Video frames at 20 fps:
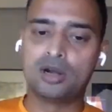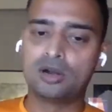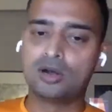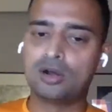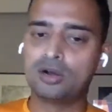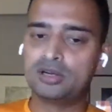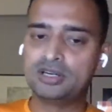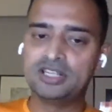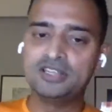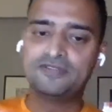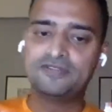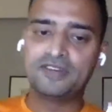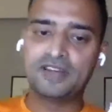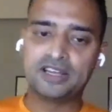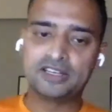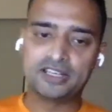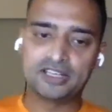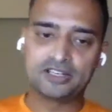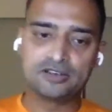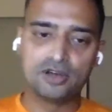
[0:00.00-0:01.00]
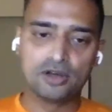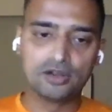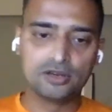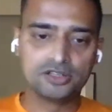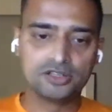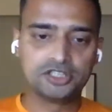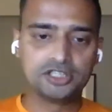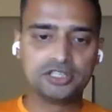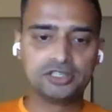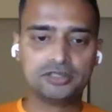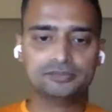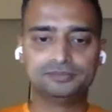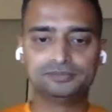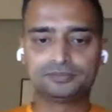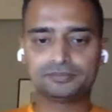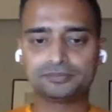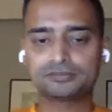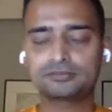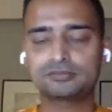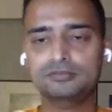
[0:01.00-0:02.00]
or DeFi technology,
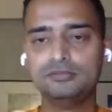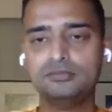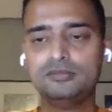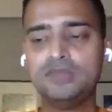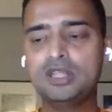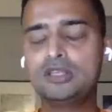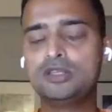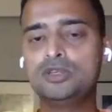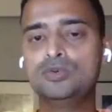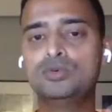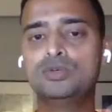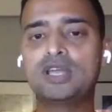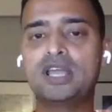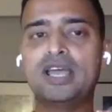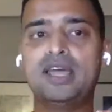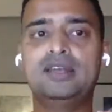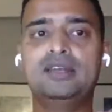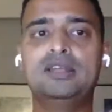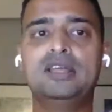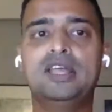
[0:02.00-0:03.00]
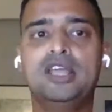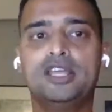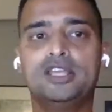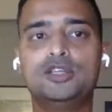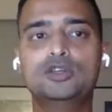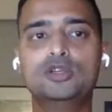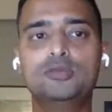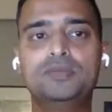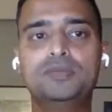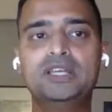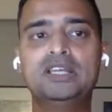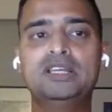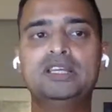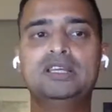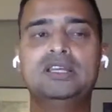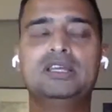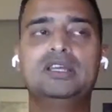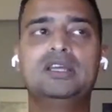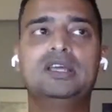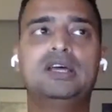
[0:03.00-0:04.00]
you'll
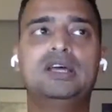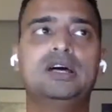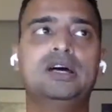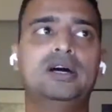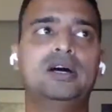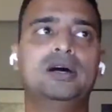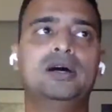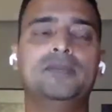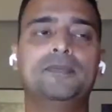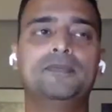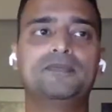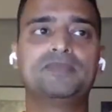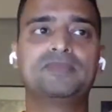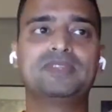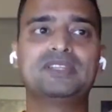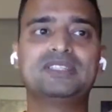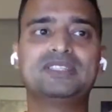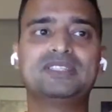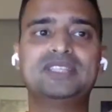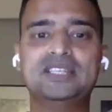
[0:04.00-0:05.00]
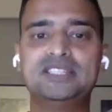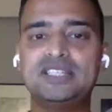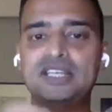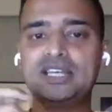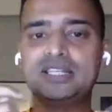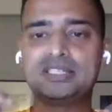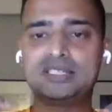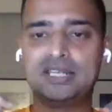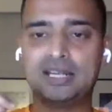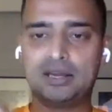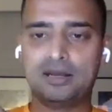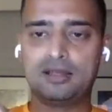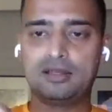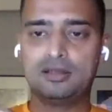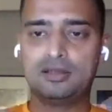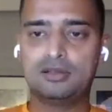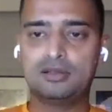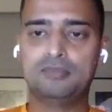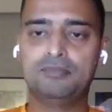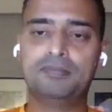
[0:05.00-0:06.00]
be suggested
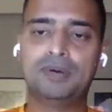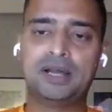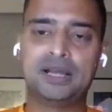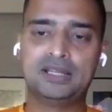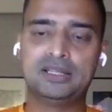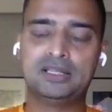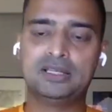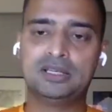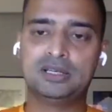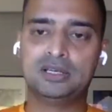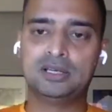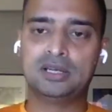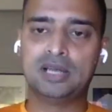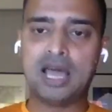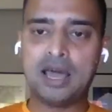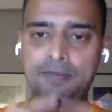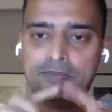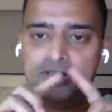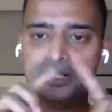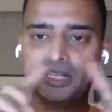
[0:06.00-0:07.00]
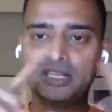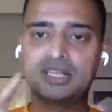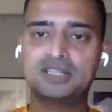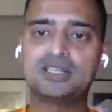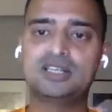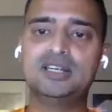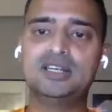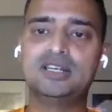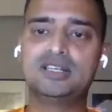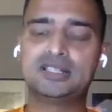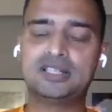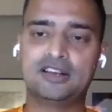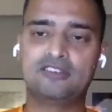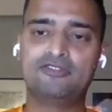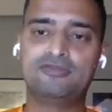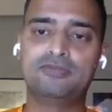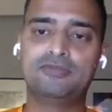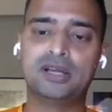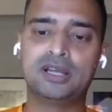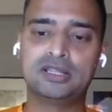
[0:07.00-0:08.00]
by the application
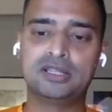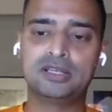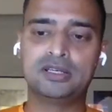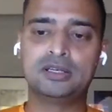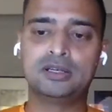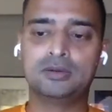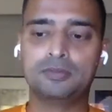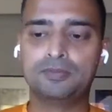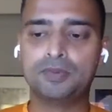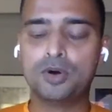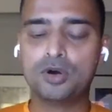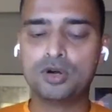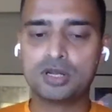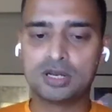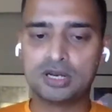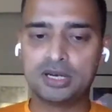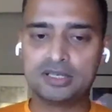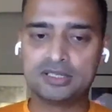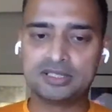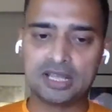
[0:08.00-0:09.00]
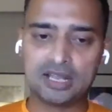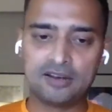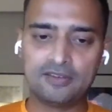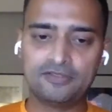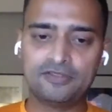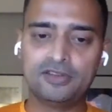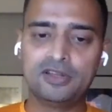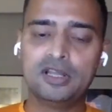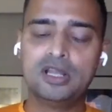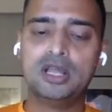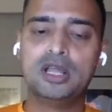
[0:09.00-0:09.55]
itself, by the portal itself,